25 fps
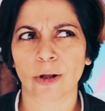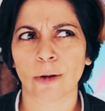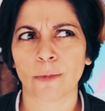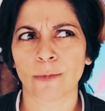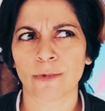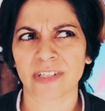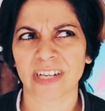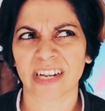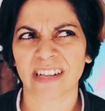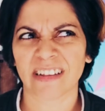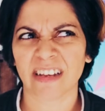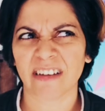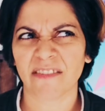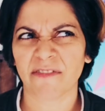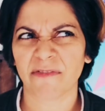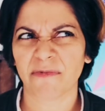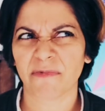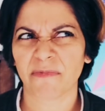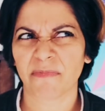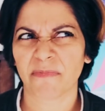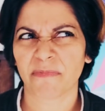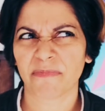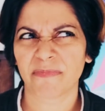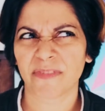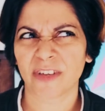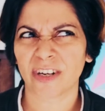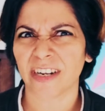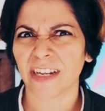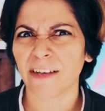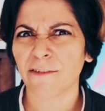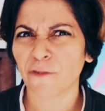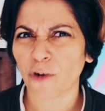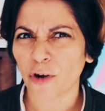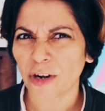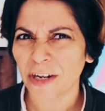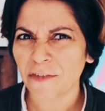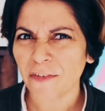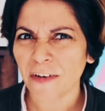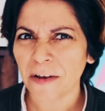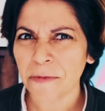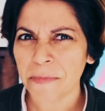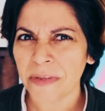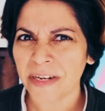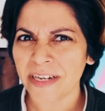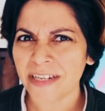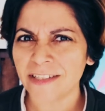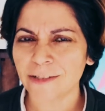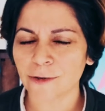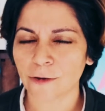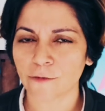it's almost, I think, 30-45
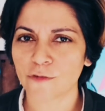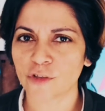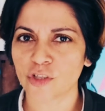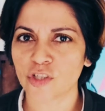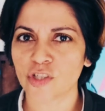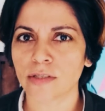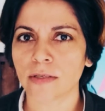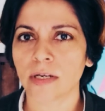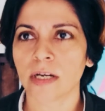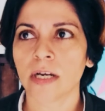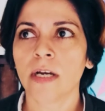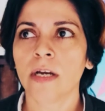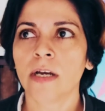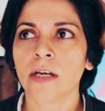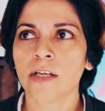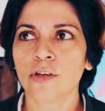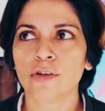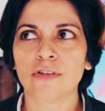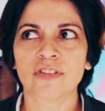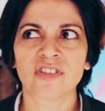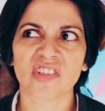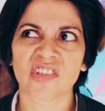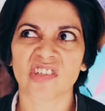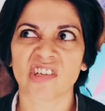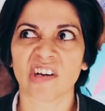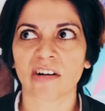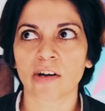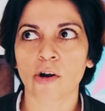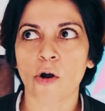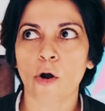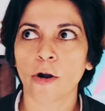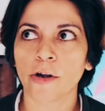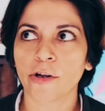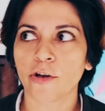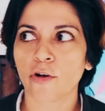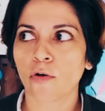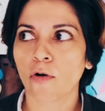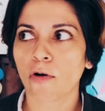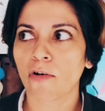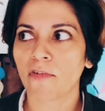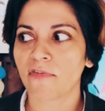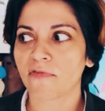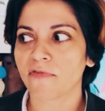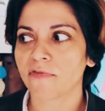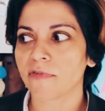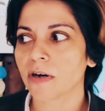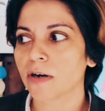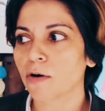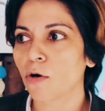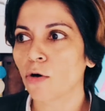minutes of you'll just hear audio
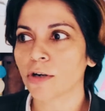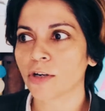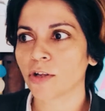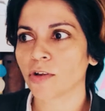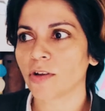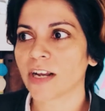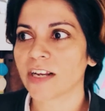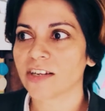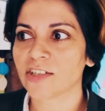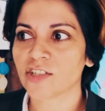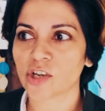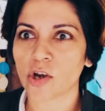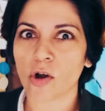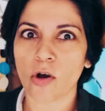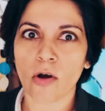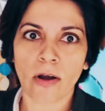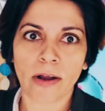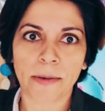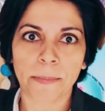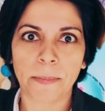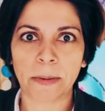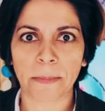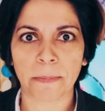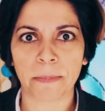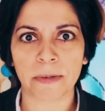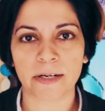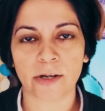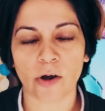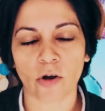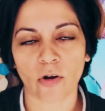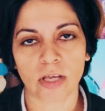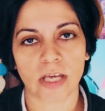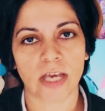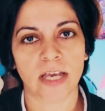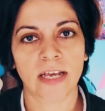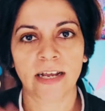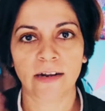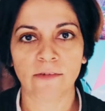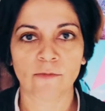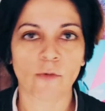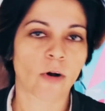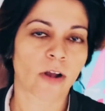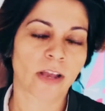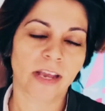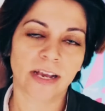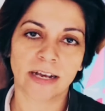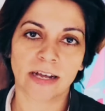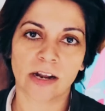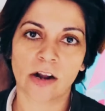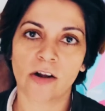of auto rickshaw and people talking and
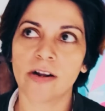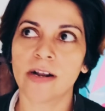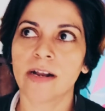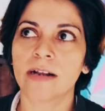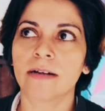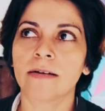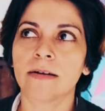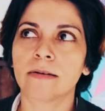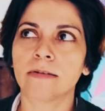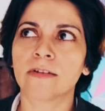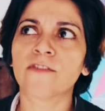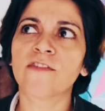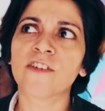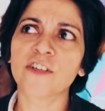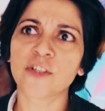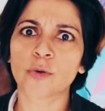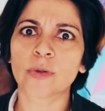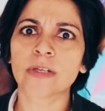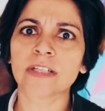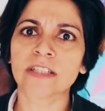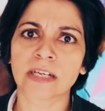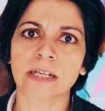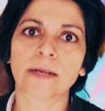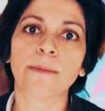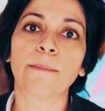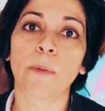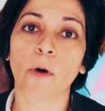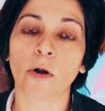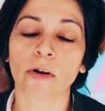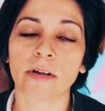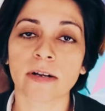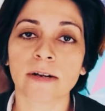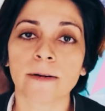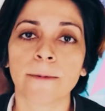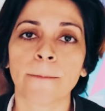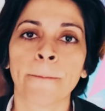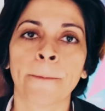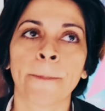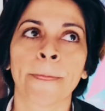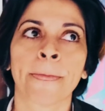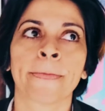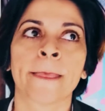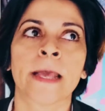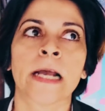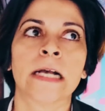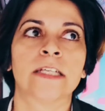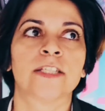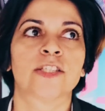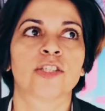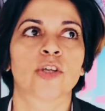walking around, and the visuals are important.
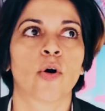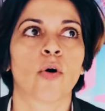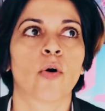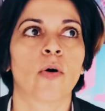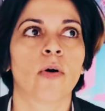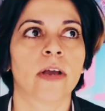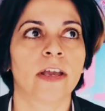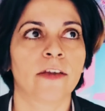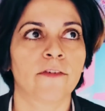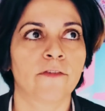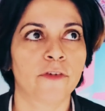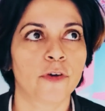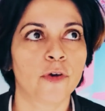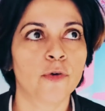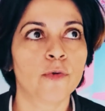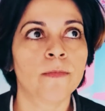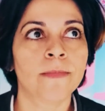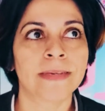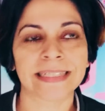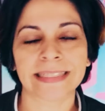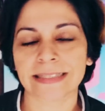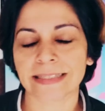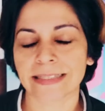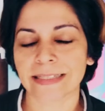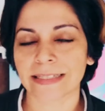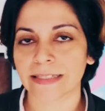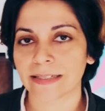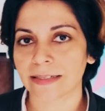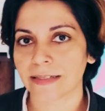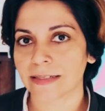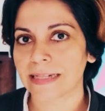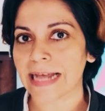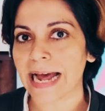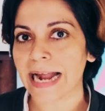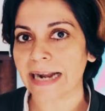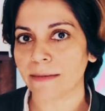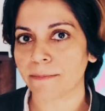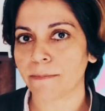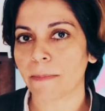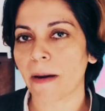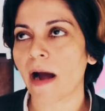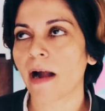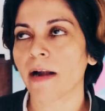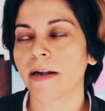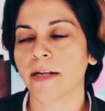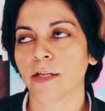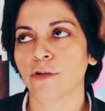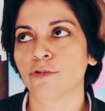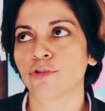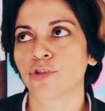So if you missed that
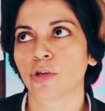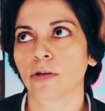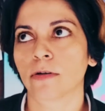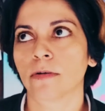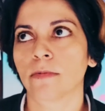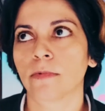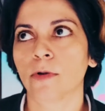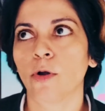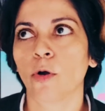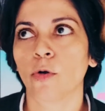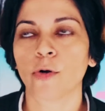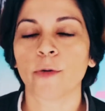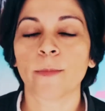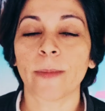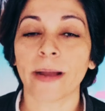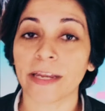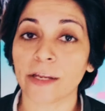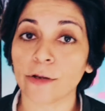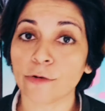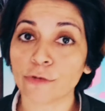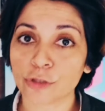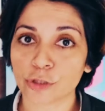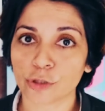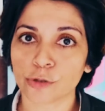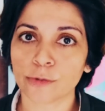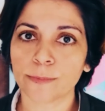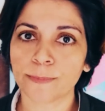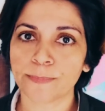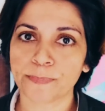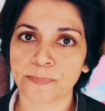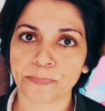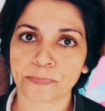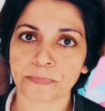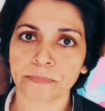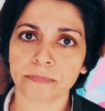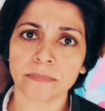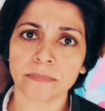part, you should go to my YouTube,